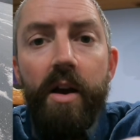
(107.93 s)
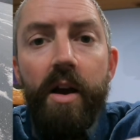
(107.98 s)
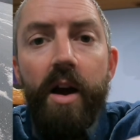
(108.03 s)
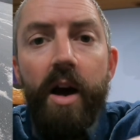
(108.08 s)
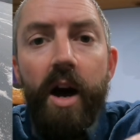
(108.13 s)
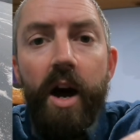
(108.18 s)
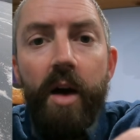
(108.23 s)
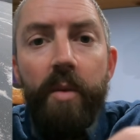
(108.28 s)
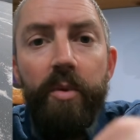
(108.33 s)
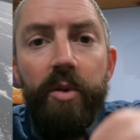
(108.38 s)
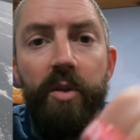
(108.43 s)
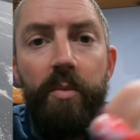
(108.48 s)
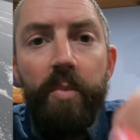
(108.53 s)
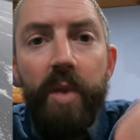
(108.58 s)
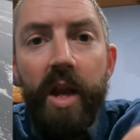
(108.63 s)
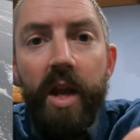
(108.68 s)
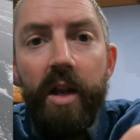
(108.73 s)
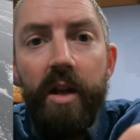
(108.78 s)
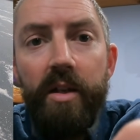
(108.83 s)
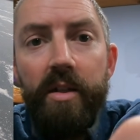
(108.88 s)
But the
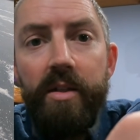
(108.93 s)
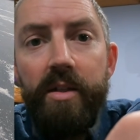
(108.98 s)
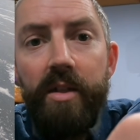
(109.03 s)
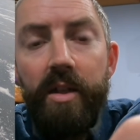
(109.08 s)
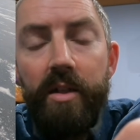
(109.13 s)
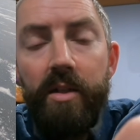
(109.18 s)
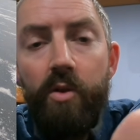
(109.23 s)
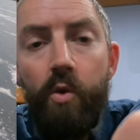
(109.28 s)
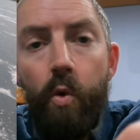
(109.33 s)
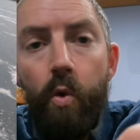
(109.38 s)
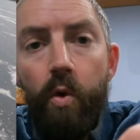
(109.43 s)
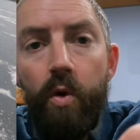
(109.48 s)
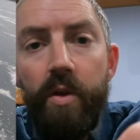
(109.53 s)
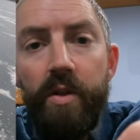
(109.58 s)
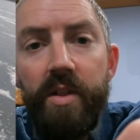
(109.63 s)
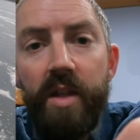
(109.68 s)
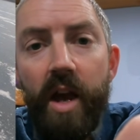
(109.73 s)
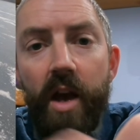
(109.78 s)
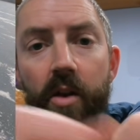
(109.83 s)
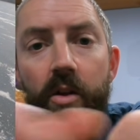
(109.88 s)
bait sits
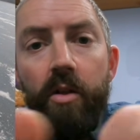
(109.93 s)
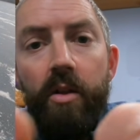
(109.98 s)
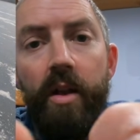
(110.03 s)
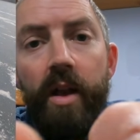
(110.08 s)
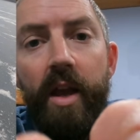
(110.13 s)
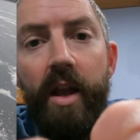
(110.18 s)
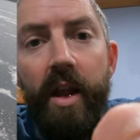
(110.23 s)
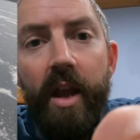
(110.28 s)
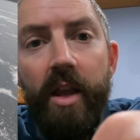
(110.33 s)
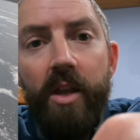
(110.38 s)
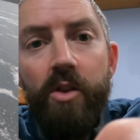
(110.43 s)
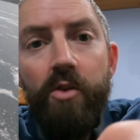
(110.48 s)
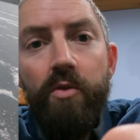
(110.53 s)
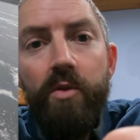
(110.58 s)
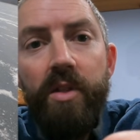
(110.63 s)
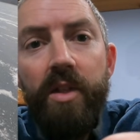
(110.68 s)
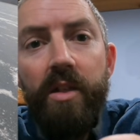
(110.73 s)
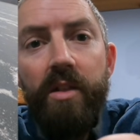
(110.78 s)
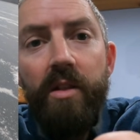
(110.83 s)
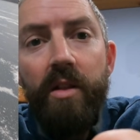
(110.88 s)
horizontal, and I
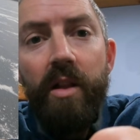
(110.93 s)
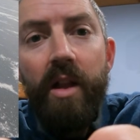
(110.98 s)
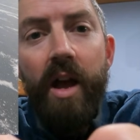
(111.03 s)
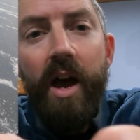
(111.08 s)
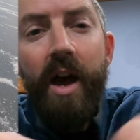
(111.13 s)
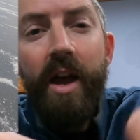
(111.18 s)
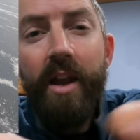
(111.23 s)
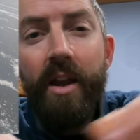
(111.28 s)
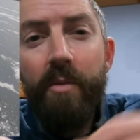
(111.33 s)
use these a lot,